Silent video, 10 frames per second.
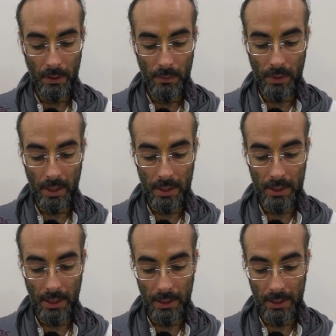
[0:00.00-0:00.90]
for the
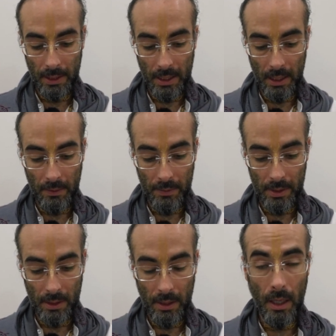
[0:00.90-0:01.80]
insight it
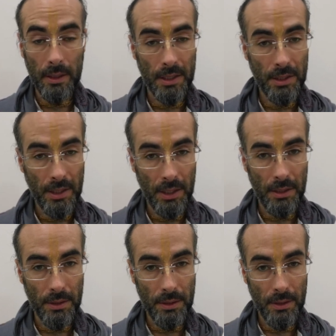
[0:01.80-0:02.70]
gives on the
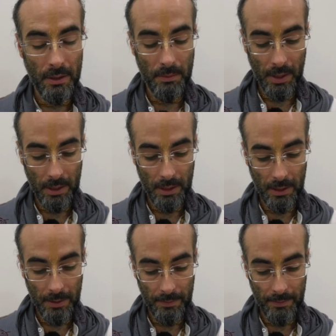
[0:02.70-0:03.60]
stages of bhakti.